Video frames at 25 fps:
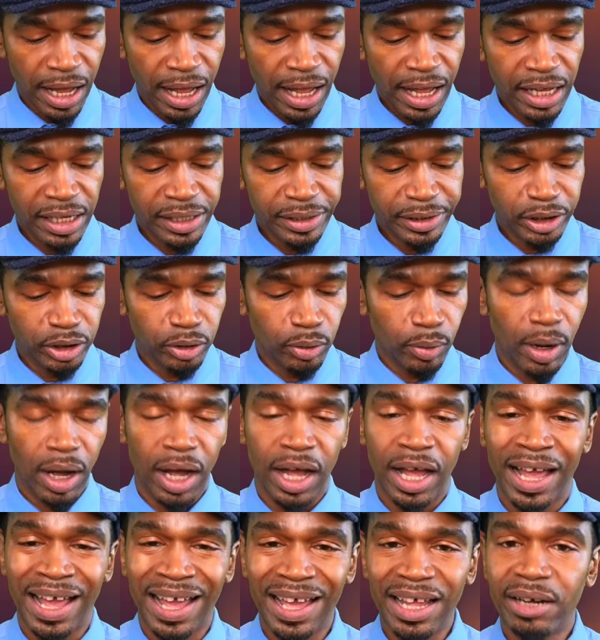And so
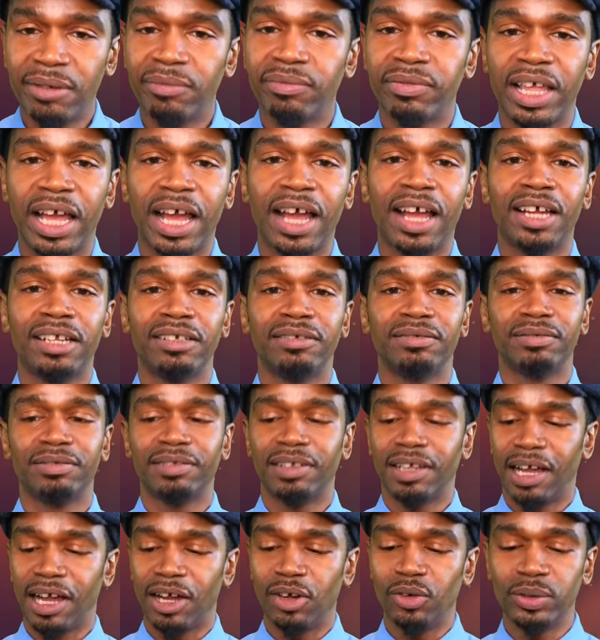ahead of that,
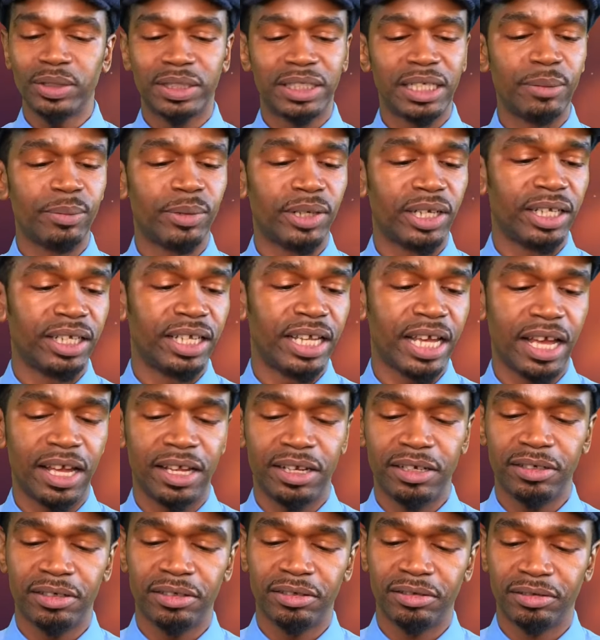I was able to get